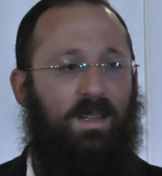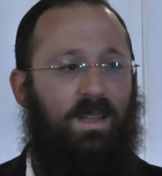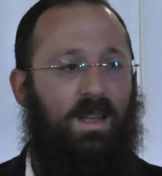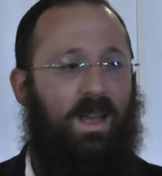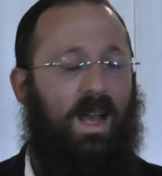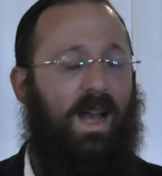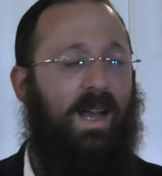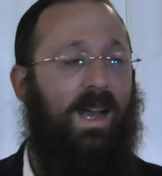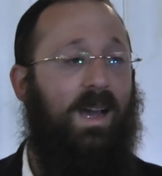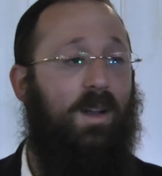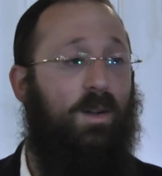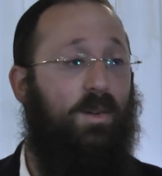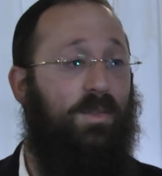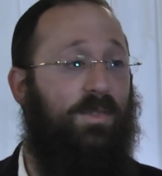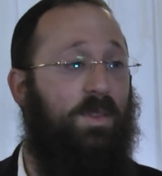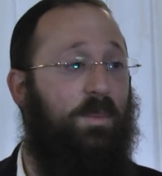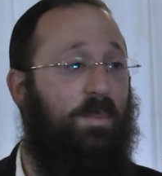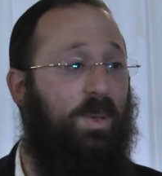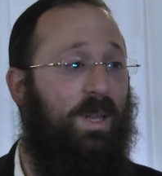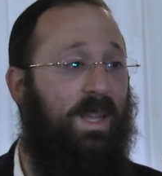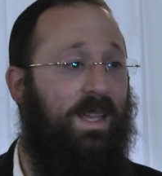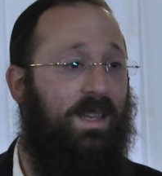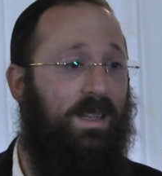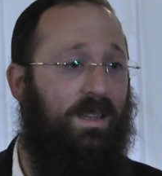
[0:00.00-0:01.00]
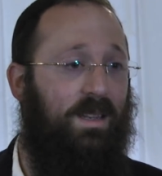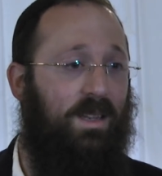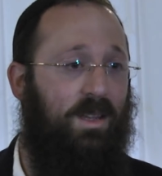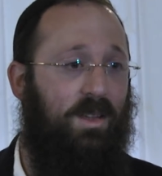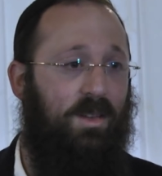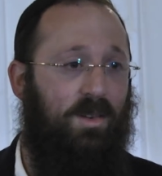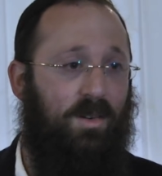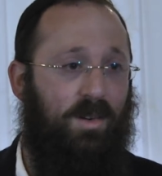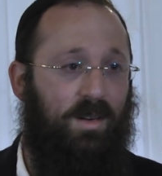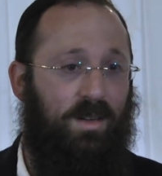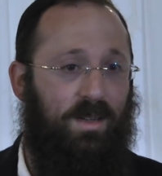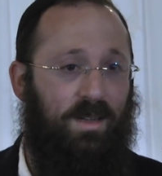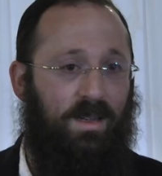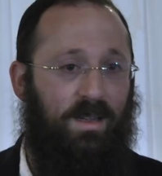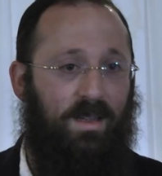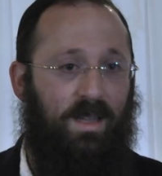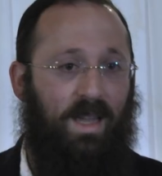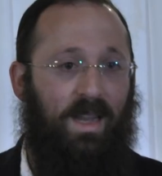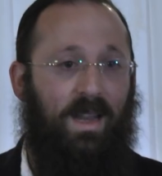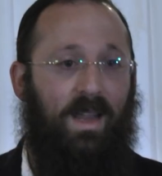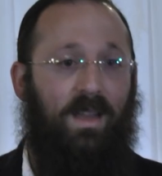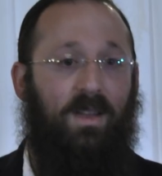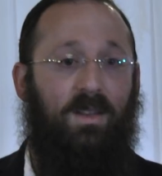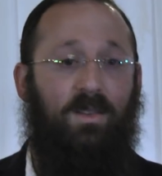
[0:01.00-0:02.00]
I got off the plane in New York
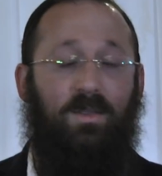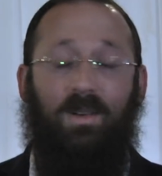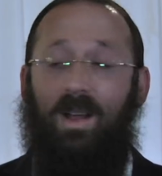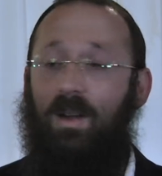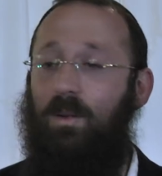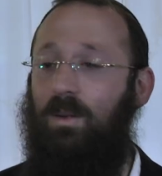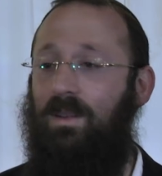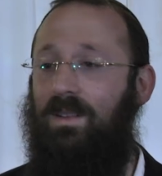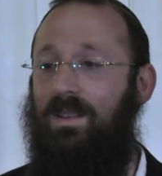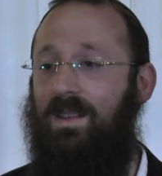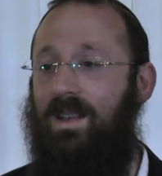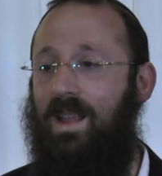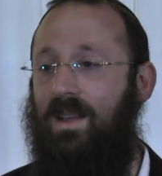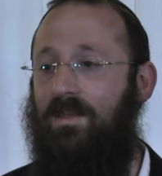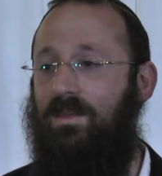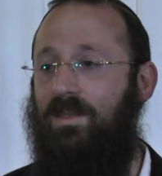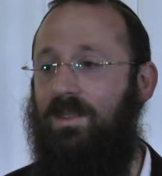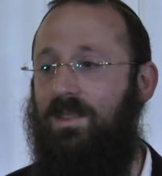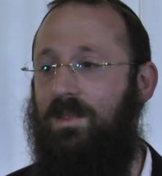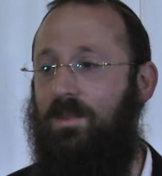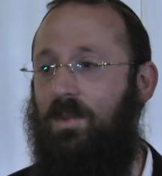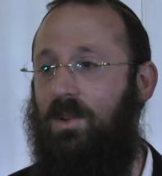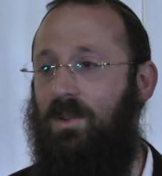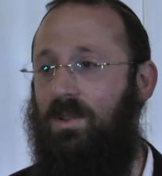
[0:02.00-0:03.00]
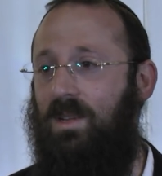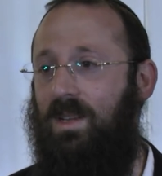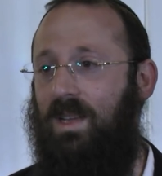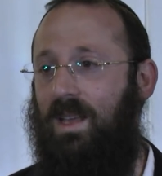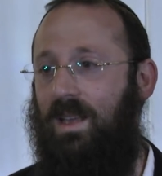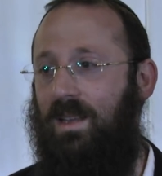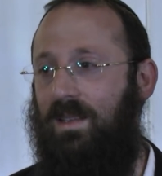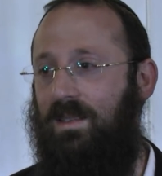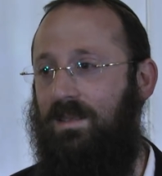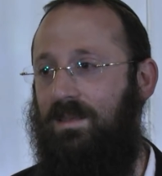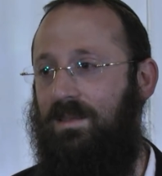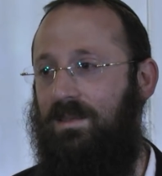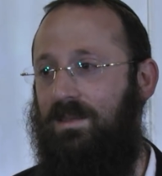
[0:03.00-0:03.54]
and I knew I would never smoke again.